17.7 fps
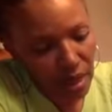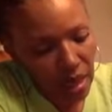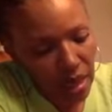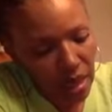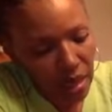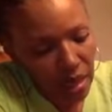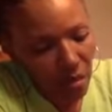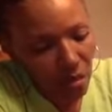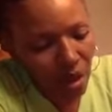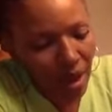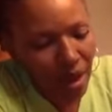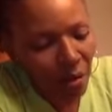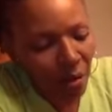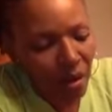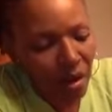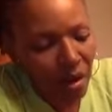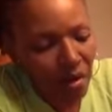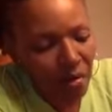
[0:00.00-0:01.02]
And right
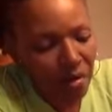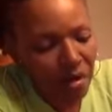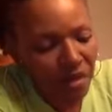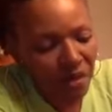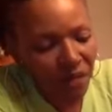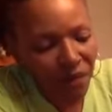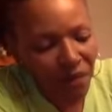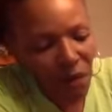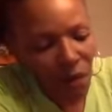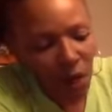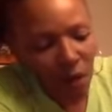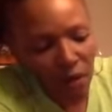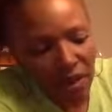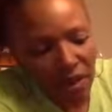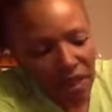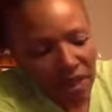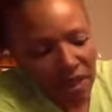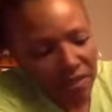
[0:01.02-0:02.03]
where it was
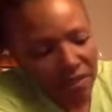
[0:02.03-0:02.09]
folded,